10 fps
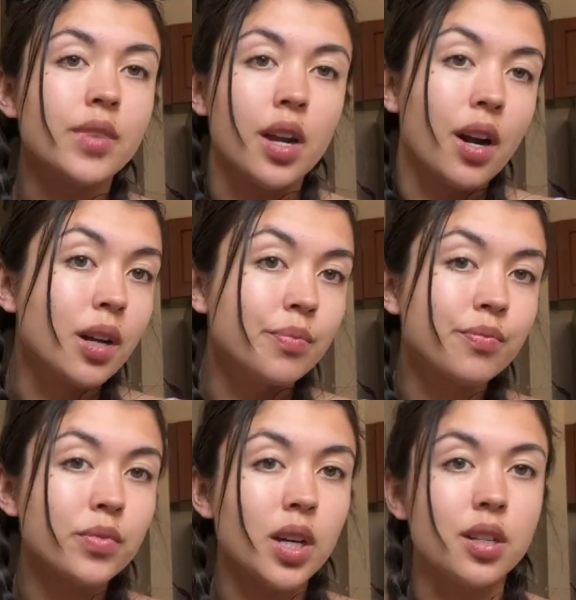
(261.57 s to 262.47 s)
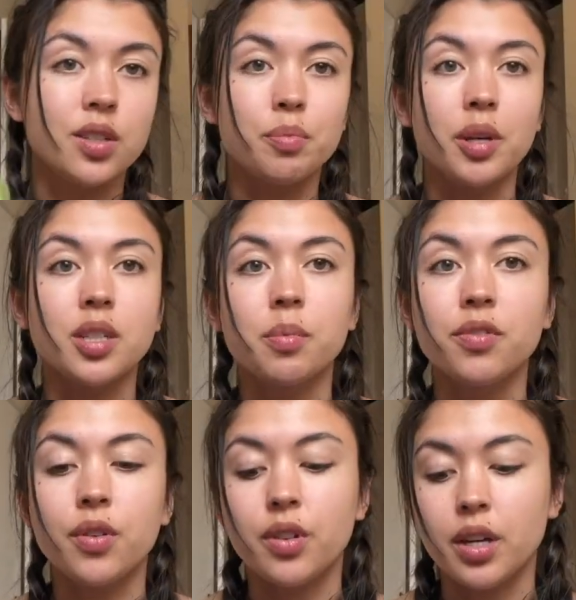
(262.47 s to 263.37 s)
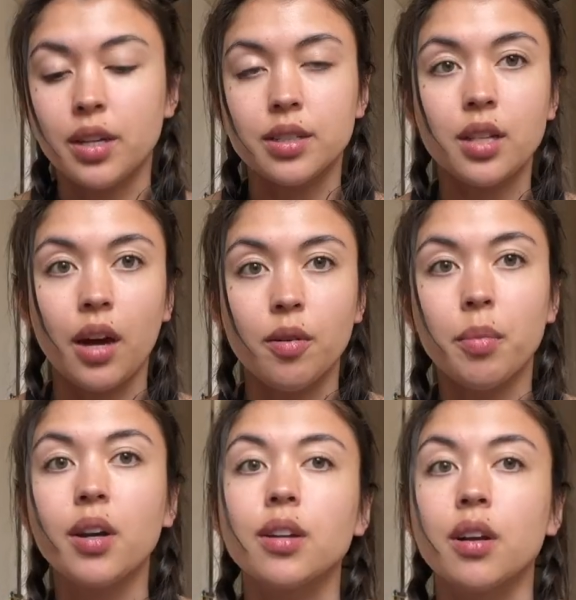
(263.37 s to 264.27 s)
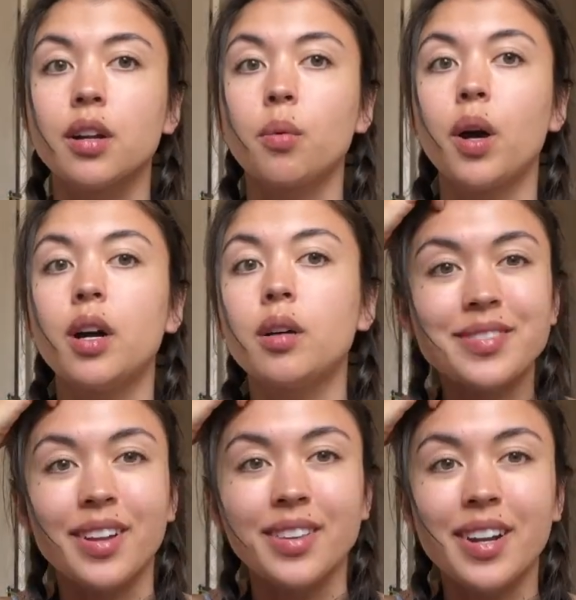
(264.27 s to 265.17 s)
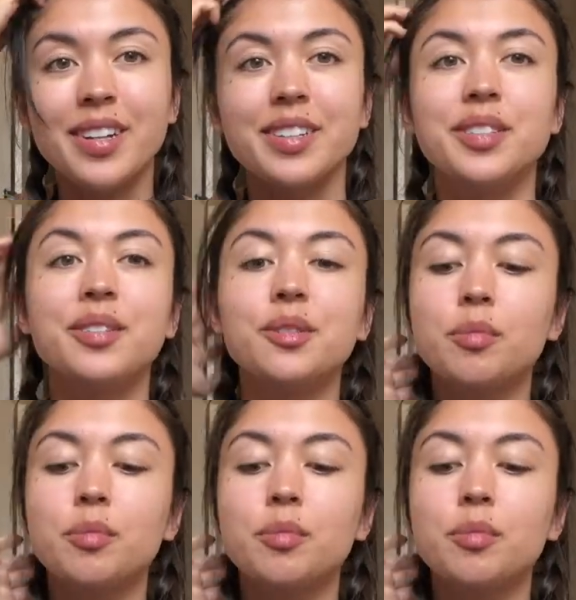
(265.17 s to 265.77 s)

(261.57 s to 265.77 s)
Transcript: I don't know. Kind of just picked up a few things. Haven't bought yarn in a while. Not that I need to,